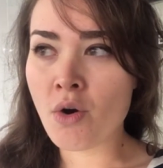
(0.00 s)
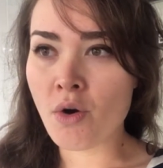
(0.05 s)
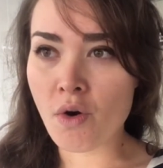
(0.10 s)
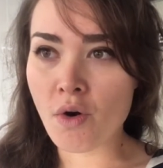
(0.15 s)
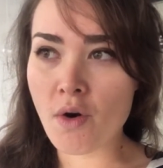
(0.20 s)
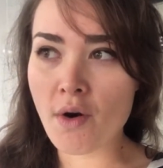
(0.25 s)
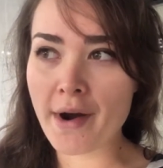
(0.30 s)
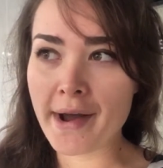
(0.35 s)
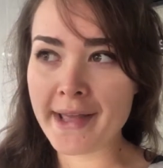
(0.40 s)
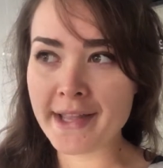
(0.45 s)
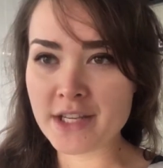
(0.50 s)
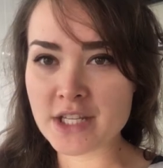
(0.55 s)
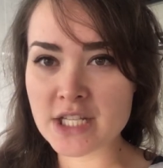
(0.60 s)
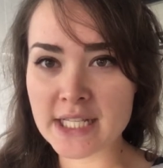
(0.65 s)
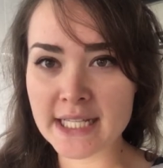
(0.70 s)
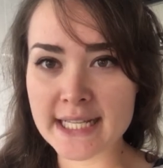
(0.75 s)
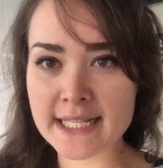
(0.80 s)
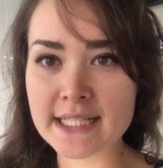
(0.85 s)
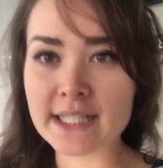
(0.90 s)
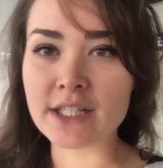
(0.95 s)
or and
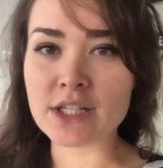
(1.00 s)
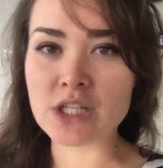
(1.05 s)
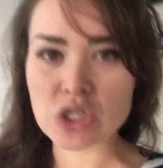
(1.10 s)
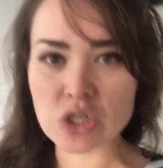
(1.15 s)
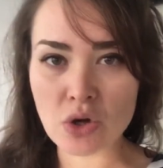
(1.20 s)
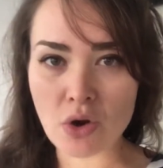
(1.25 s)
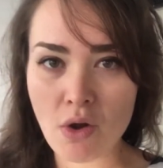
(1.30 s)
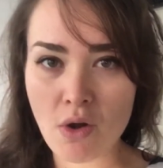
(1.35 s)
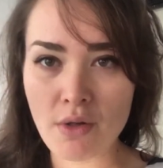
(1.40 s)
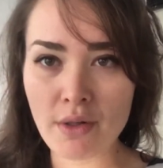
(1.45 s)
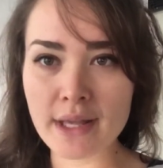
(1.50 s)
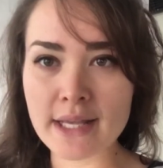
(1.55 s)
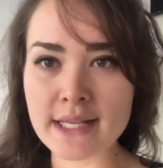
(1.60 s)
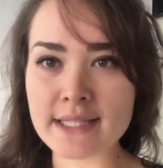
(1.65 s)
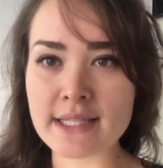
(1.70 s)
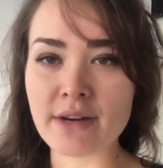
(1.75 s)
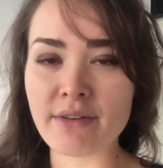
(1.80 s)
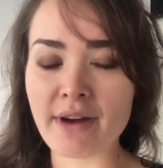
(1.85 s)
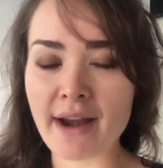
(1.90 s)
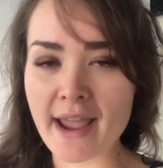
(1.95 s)
please control is
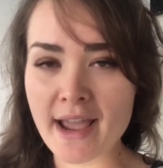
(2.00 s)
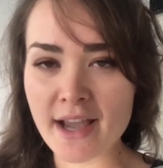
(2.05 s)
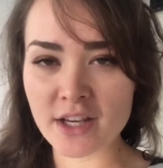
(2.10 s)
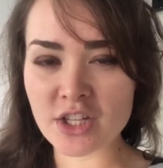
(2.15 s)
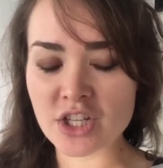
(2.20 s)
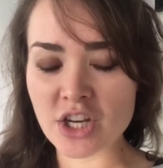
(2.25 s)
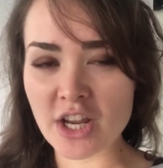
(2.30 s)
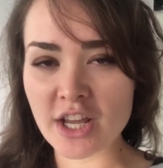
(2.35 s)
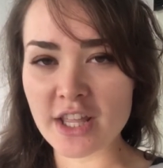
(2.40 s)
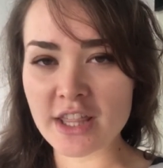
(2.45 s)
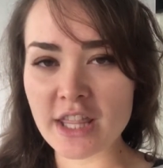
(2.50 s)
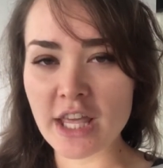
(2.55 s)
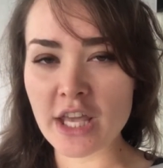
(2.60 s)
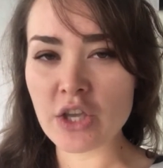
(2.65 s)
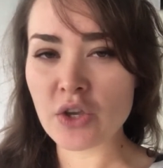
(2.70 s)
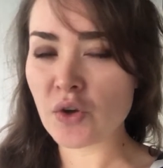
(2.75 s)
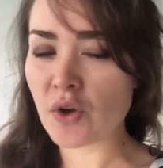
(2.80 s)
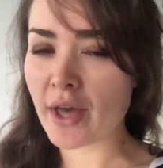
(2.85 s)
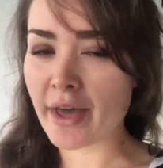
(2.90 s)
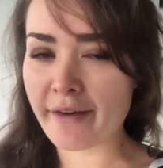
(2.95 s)
the reaction that
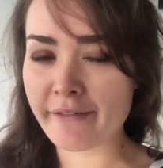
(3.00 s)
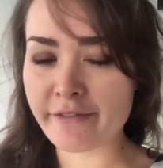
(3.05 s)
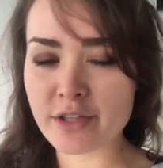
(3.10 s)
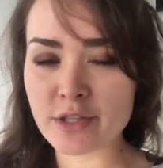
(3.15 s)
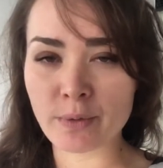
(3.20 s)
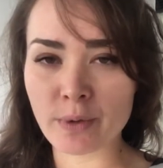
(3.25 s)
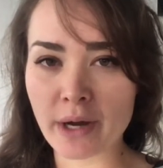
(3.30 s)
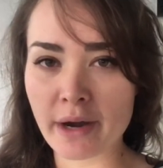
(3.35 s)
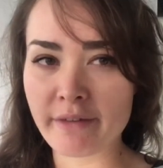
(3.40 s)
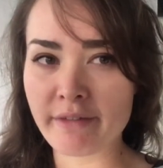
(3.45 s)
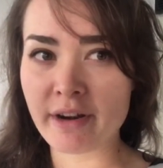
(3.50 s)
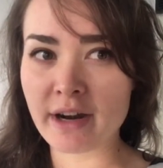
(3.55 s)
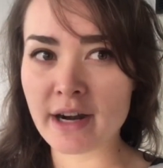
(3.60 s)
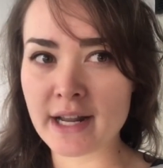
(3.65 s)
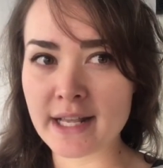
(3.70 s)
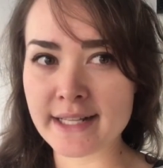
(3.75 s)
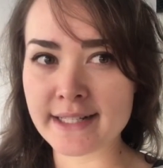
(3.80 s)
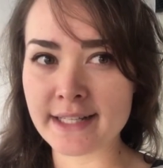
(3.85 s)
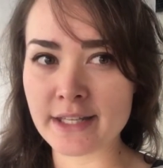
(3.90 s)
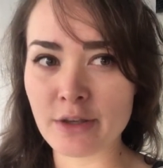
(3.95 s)
you have to whatever it
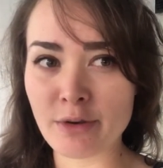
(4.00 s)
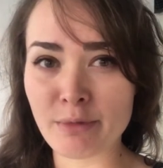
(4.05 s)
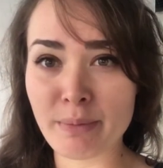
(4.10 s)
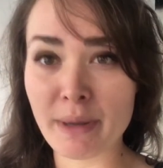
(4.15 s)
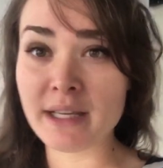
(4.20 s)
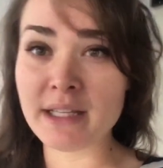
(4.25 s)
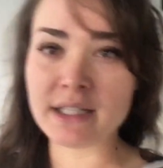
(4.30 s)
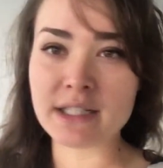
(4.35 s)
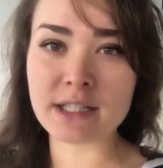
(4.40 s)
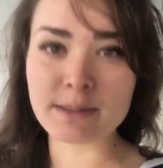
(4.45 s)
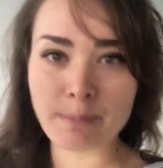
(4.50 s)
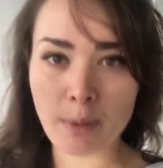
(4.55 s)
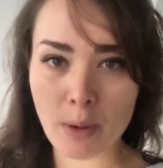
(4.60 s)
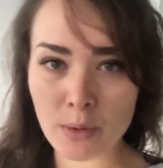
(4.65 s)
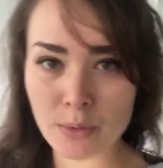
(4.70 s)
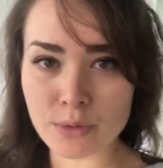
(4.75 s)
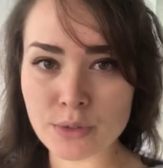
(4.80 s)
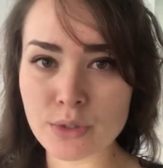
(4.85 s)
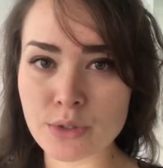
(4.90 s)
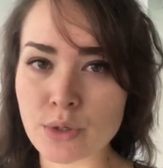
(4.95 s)
is that you're being
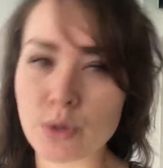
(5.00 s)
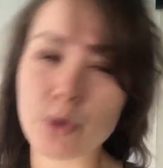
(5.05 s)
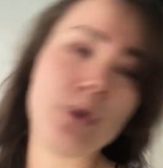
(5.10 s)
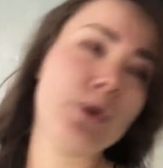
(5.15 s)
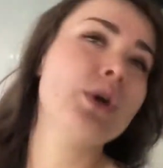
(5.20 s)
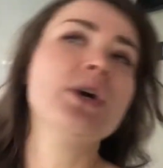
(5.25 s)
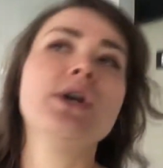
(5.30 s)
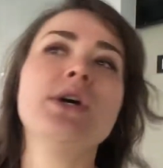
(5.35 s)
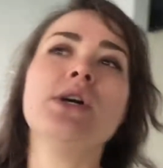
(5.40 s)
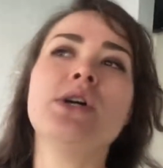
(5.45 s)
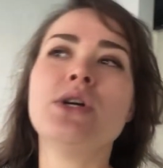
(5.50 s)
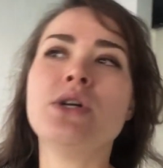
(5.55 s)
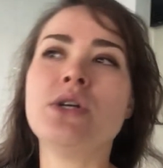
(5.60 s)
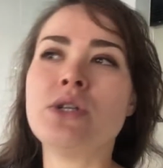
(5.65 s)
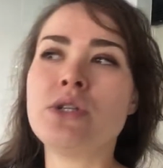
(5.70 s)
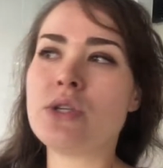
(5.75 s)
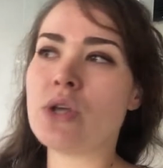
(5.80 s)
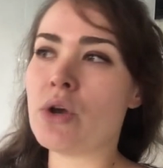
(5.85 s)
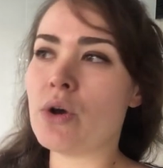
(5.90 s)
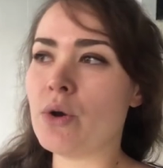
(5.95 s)
exposed to.
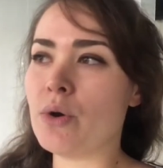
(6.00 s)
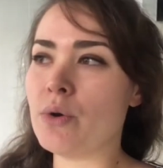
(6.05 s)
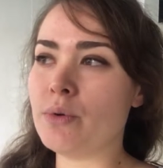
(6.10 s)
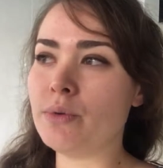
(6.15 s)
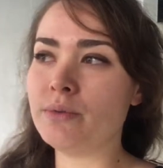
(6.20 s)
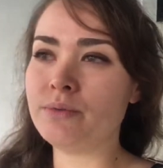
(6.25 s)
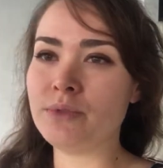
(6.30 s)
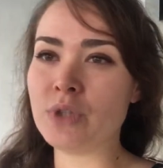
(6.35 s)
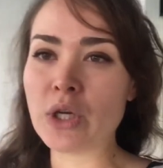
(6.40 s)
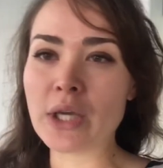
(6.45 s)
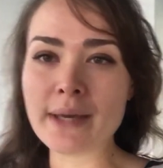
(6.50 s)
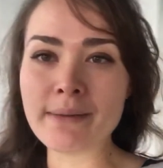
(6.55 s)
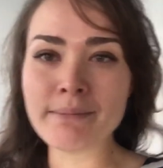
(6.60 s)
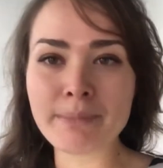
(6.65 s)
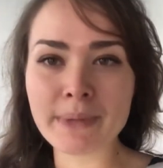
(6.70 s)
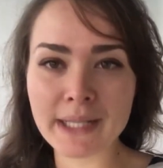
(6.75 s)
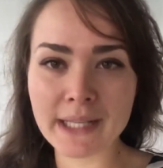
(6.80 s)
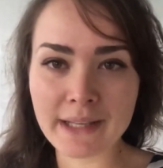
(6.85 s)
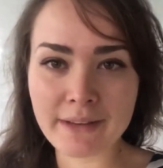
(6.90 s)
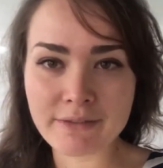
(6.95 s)
So you can
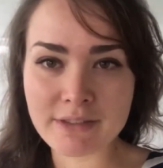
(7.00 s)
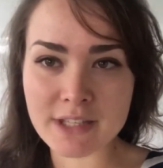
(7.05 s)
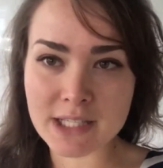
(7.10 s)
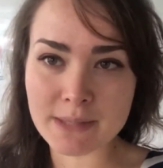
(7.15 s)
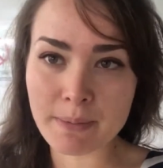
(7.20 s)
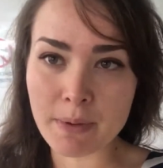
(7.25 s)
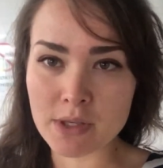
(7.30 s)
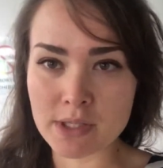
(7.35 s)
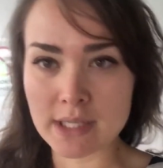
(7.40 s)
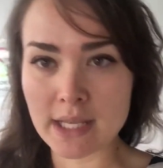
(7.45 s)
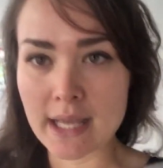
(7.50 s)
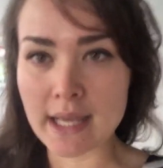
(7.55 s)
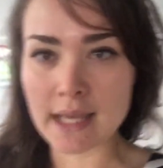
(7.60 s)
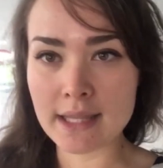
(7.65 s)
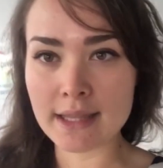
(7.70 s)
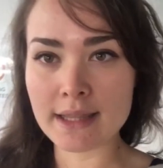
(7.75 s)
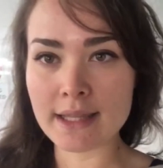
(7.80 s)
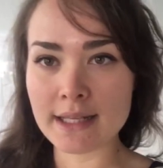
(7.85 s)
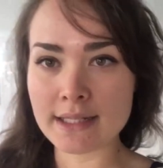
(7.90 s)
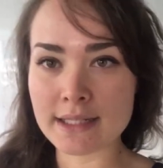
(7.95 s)
believe this
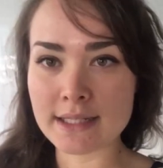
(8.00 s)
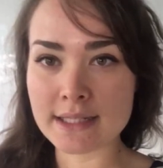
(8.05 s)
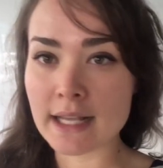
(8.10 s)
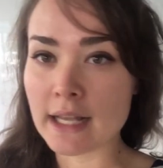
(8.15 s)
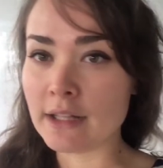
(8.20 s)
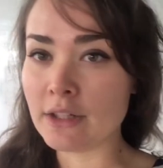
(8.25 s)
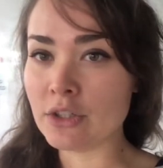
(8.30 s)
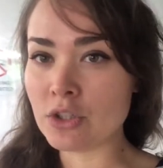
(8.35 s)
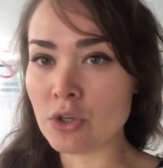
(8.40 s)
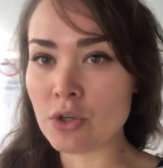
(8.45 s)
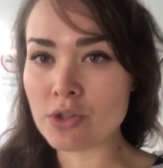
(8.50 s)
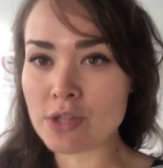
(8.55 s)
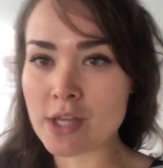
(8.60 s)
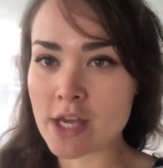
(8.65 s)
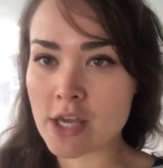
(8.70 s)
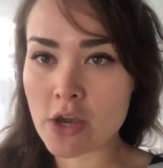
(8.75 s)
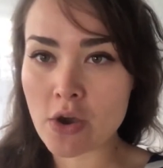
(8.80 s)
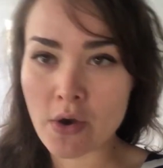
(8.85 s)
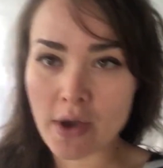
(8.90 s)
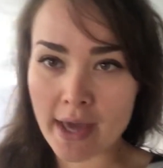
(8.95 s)
person that's telling you
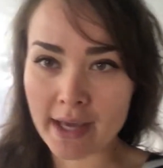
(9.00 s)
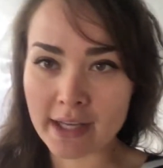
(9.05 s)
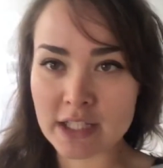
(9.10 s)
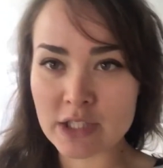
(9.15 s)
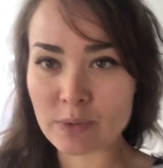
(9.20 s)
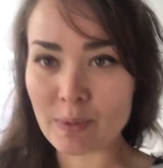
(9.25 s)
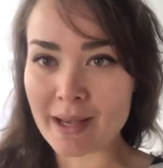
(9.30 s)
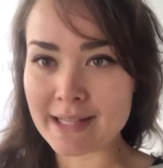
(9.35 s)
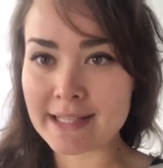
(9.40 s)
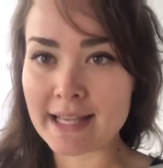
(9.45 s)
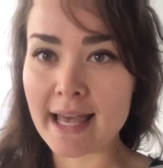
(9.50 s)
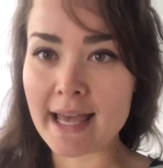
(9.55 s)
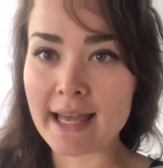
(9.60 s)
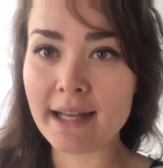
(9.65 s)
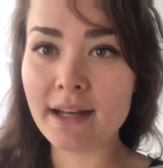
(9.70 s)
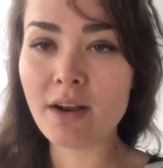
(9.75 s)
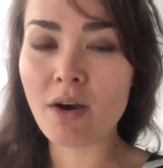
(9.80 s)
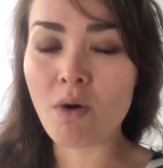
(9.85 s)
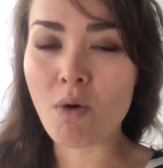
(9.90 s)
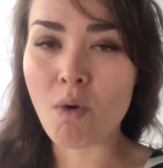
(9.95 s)
that you're X Y Z,
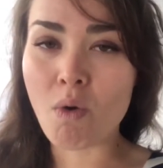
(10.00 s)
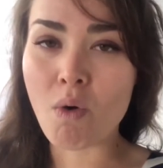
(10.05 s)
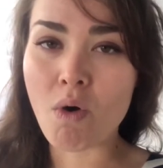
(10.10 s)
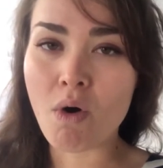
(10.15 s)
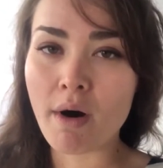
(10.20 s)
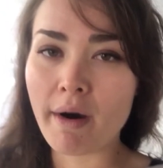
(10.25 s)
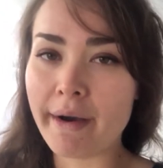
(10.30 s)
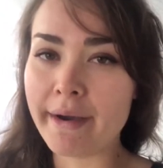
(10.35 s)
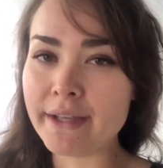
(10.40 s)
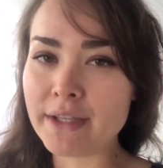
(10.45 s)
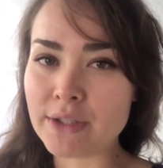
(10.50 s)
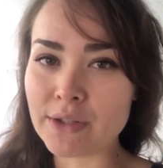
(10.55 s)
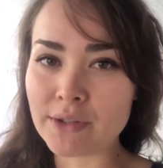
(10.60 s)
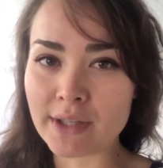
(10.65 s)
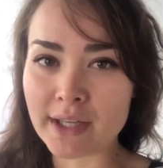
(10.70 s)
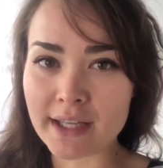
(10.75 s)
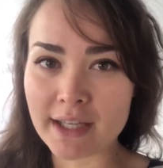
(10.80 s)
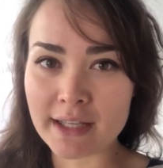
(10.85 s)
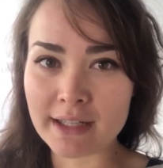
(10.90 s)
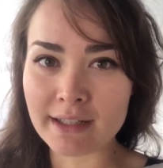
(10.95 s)
or you
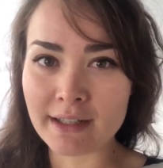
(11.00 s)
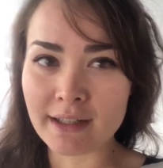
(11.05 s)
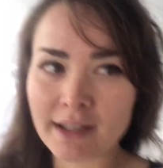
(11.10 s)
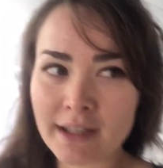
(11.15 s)
can